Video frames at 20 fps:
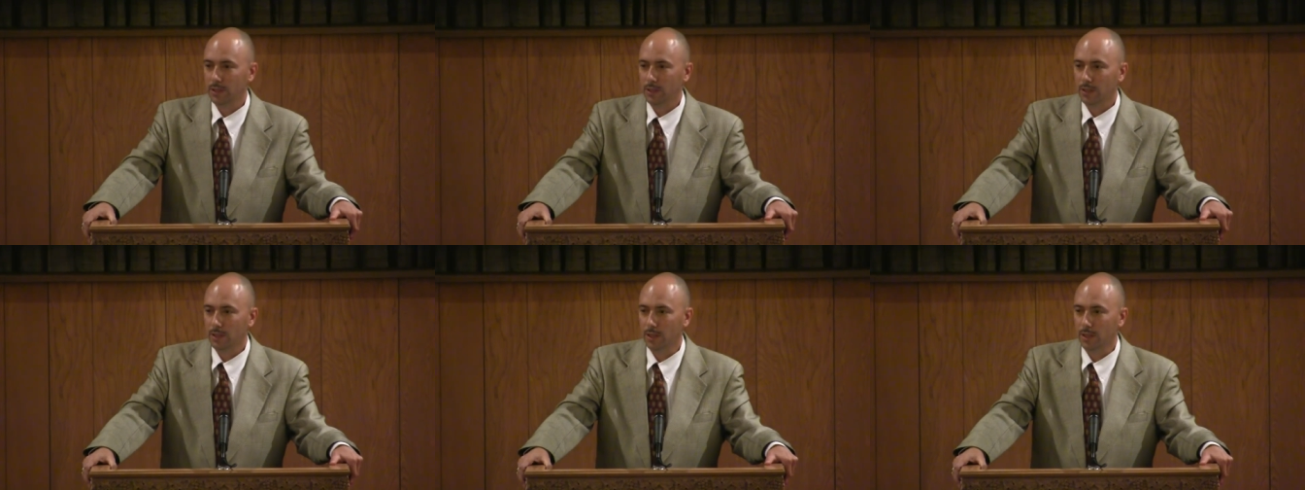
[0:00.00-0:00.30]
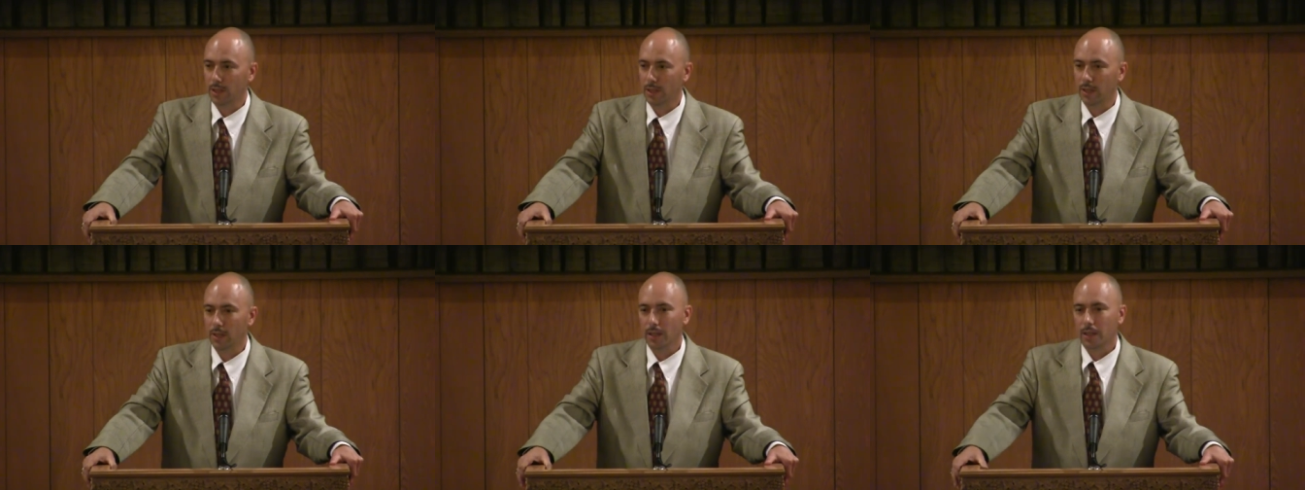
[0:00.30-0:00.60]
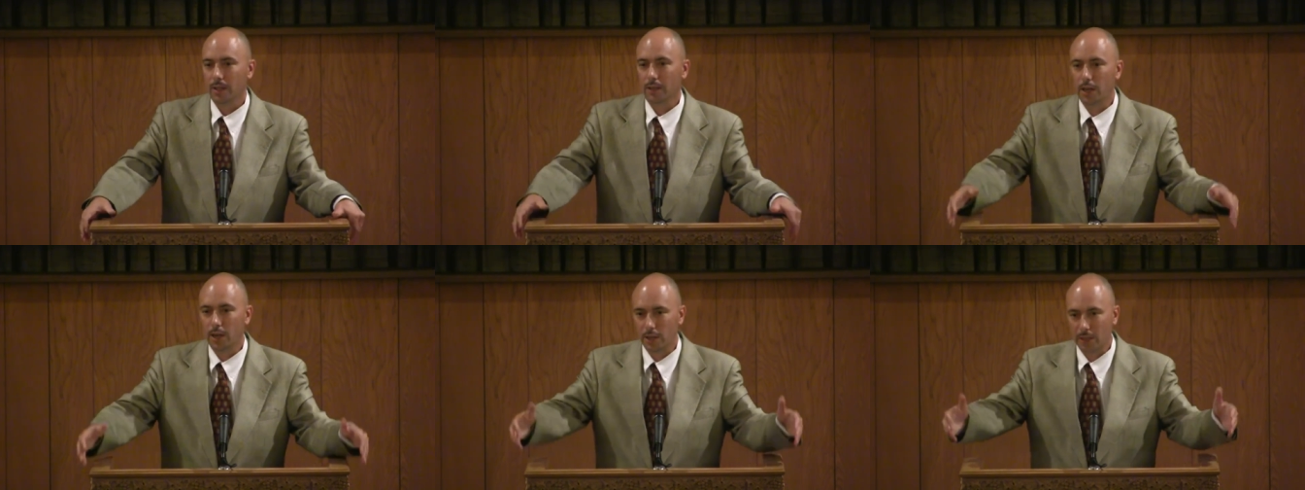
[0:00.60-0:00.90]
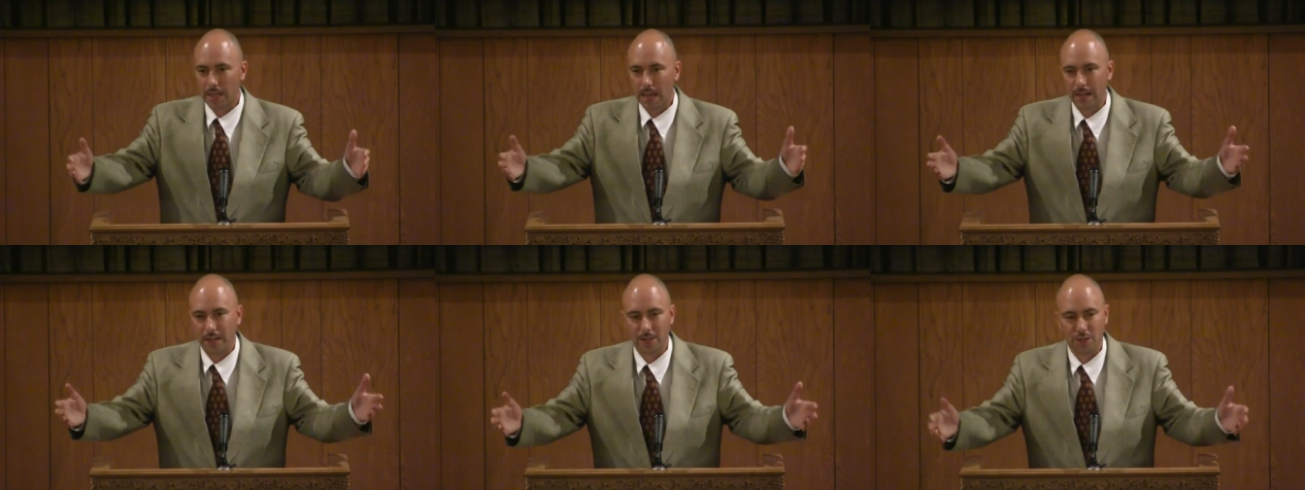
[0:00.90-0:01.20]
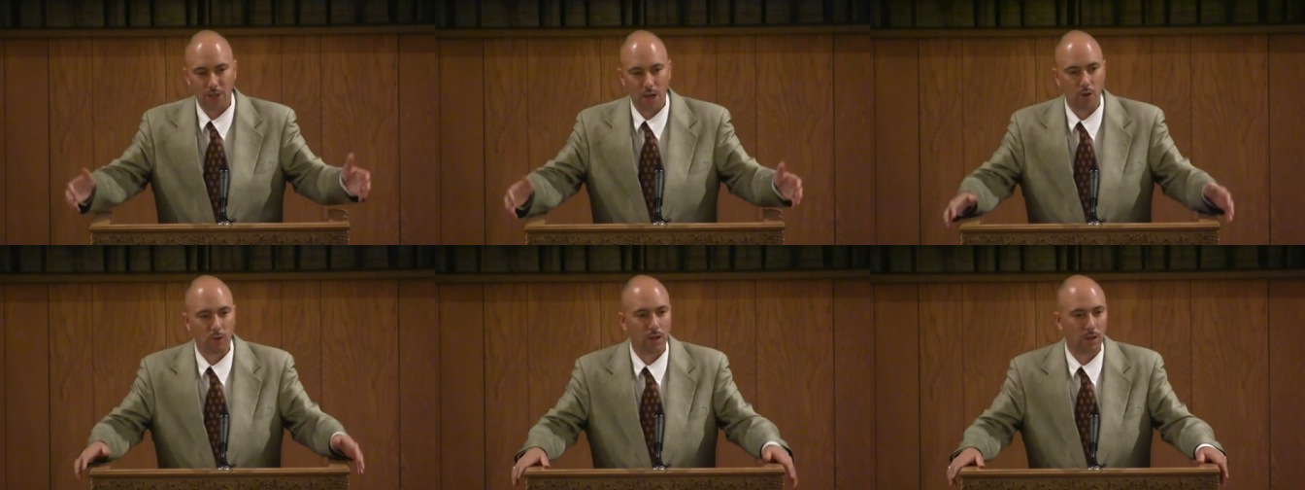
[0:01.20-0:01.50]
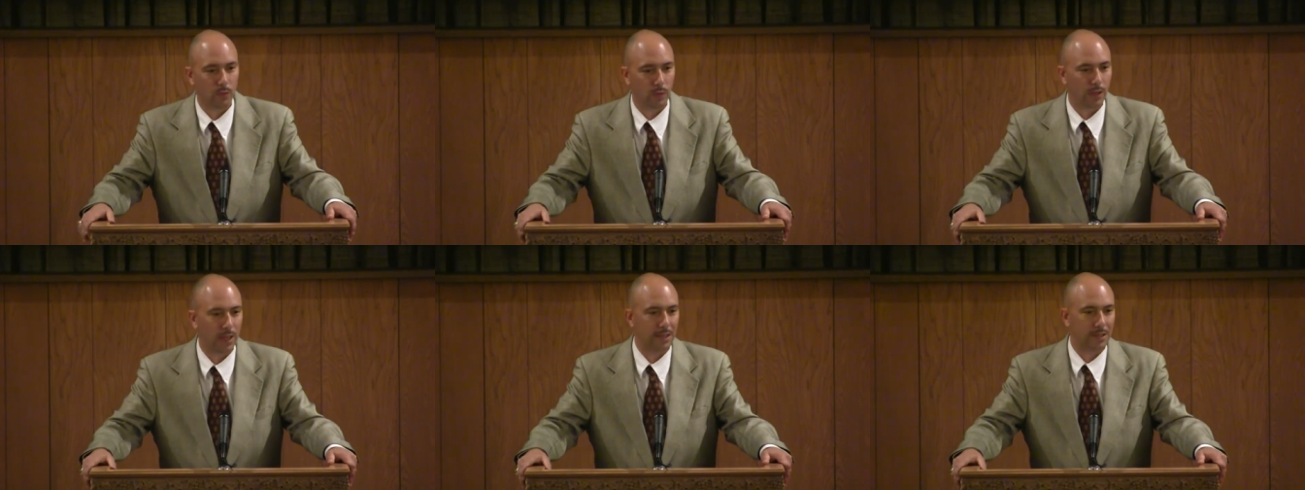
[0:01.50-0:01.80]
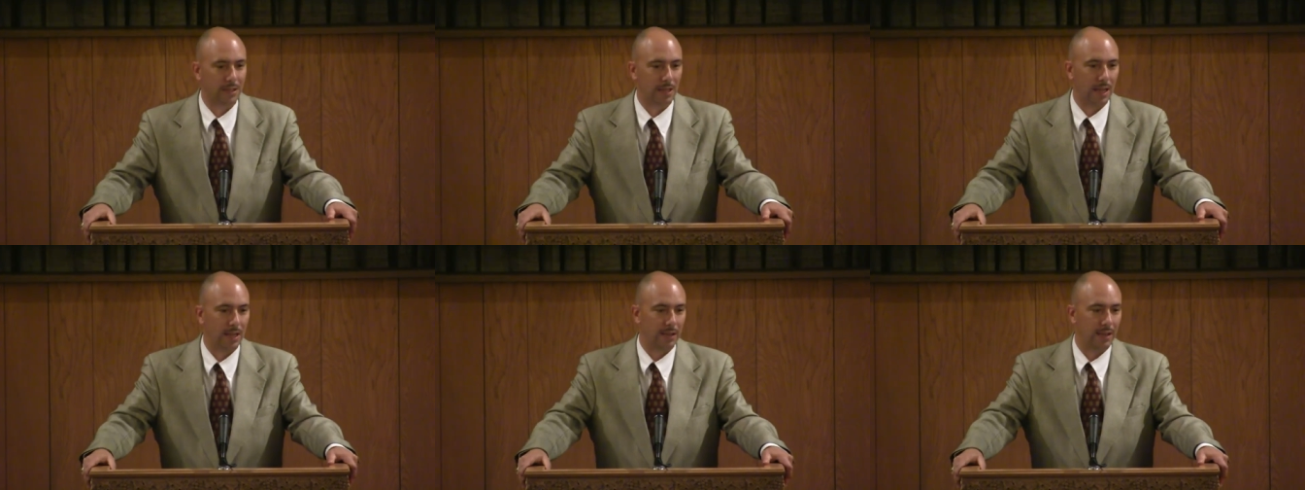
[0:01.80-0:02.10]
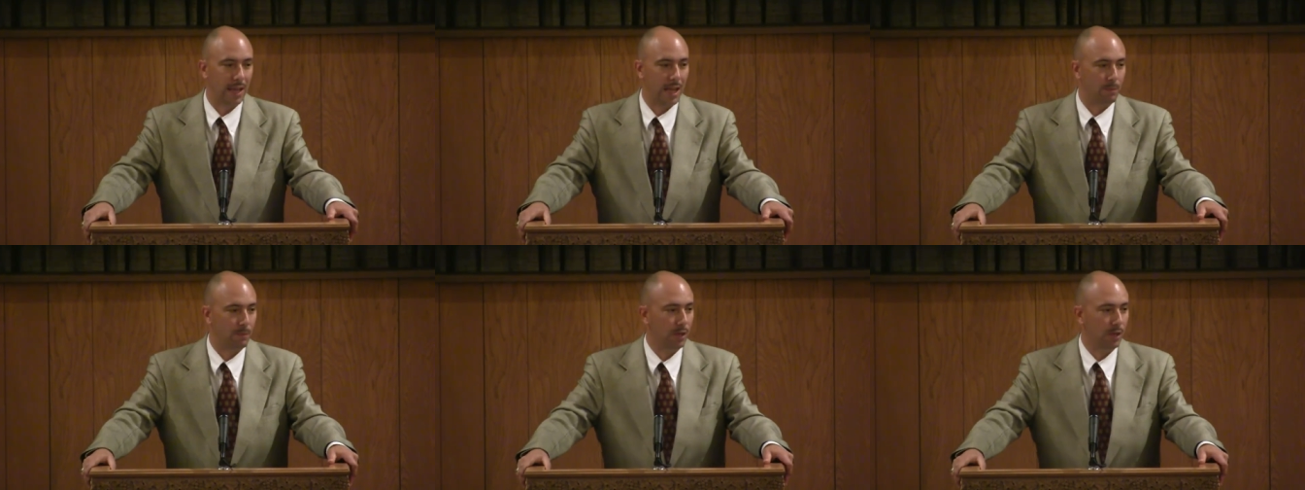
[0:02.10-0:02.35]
You know, they're kind of joking when they say that,